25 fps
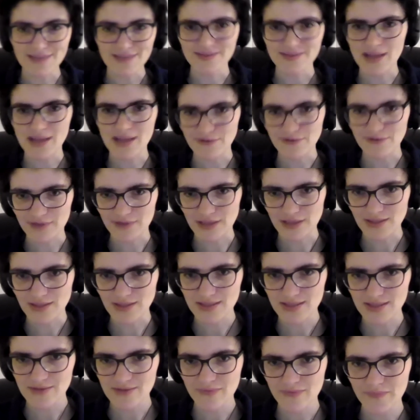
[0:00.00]
that
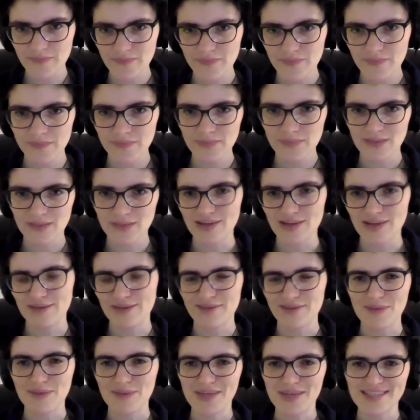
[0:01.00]
flux? If
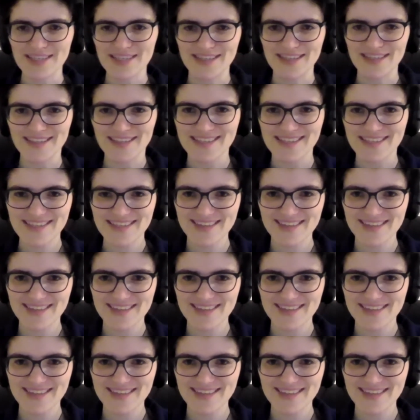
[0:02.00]
that makes sense.